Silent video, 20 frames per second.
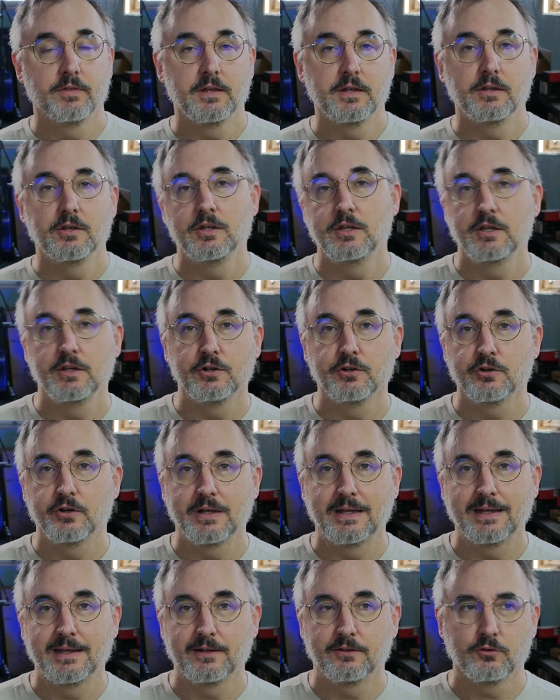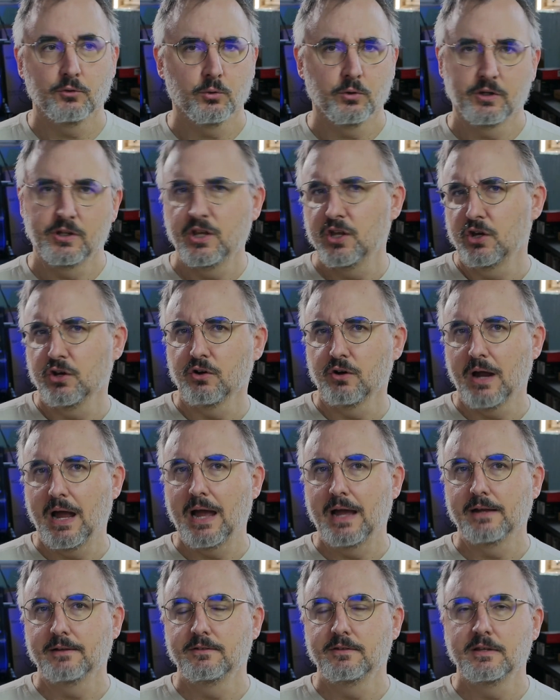the GearIT or
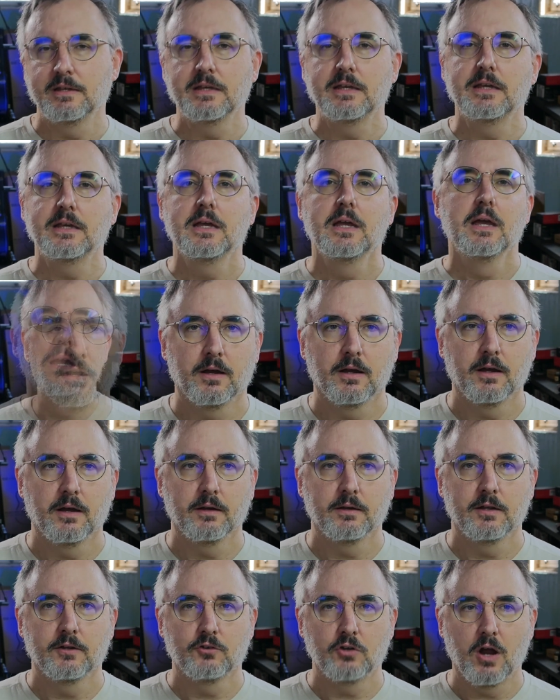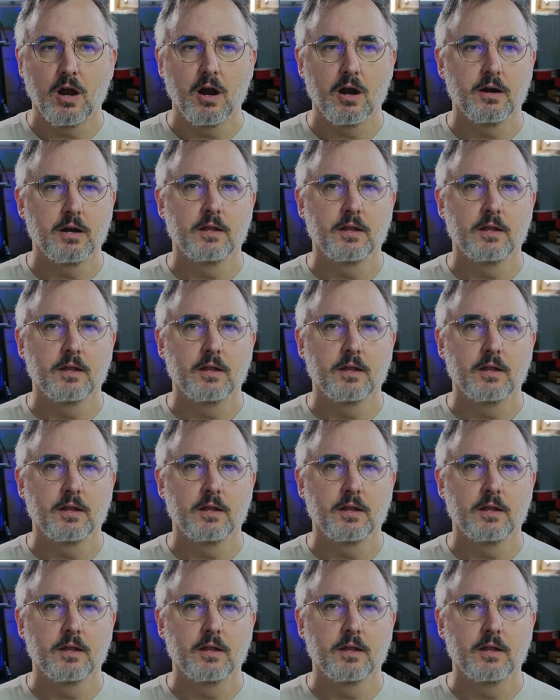GearIT guitar,